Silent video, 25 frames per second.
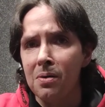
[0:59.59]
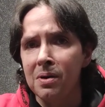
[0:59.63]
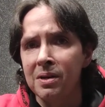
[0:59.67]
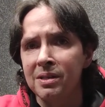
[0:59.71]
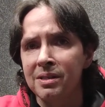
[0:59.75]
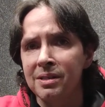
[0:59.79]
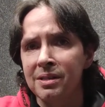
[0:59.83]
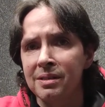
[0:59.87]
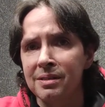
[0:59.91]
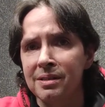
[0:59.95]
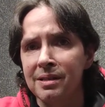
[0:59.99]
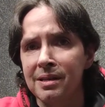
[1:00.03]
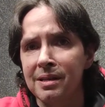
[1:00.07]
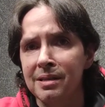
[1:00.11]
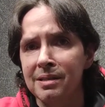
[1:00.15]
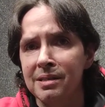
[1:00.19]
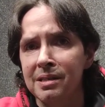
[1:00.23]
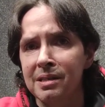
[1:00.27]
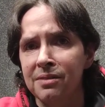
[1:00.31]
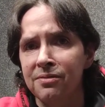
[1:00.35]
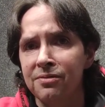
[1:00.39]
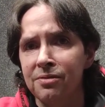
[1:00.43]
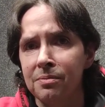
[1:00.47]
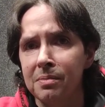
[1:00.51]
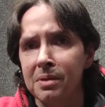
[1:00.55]
and it's just
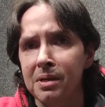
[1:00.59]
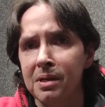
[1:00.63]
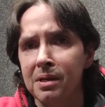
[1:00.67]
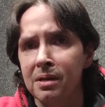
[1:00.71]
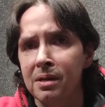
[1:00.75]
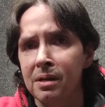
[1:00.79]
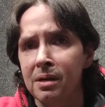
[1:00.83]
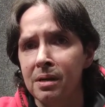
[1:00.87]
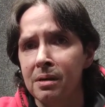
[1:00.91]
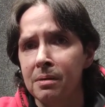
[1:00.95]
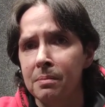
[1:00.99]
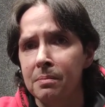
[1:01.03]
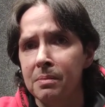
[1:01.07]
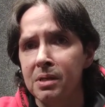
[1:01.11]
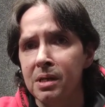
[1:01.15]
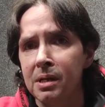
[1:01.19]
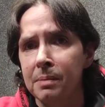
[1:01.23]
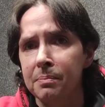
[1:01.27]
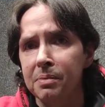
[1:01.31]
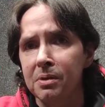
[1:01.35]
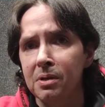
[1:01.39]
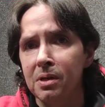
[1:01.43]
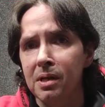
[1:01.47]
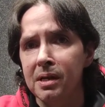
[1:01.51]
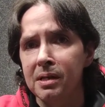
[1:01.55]
easier for me to
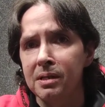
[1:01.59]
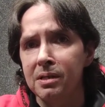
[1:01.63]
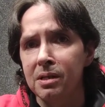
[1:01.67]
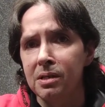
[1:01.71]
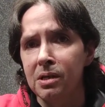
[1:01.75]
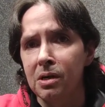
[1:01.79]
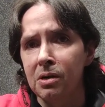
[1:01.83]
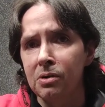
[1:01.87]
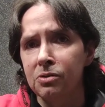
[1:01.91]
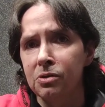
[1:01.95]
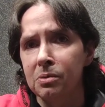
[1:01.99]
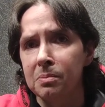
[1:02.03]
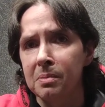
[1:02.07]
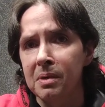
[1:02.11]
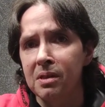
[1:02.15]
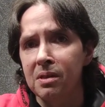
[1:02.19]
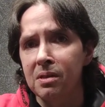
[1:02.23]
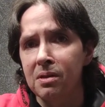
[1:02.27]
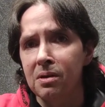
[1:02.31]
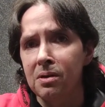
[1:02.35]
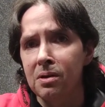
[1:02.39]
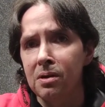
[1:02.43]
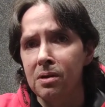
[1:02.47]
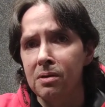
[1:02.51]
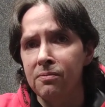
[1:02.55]
manipulate the nose of my
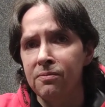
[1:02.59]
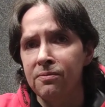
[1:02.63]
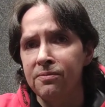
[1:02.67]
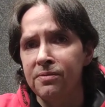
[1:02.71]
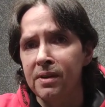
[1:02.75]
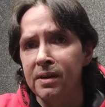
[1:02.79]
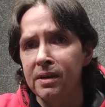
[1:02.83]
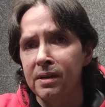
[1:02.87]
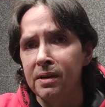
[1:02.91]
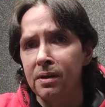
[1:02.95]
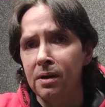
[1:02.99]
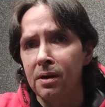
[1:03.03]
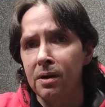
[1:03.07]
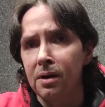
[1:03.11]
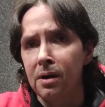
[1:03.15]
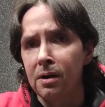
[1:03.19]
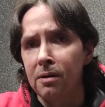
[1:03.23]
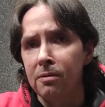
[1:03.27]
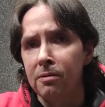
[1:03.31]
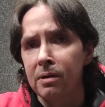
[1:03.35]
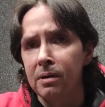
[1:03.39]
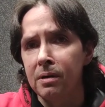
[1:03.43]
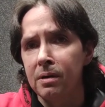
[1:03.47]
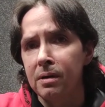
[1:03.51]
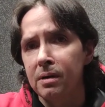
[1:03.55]
3rd
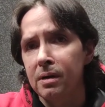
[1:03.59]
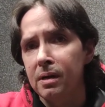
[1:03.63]
finger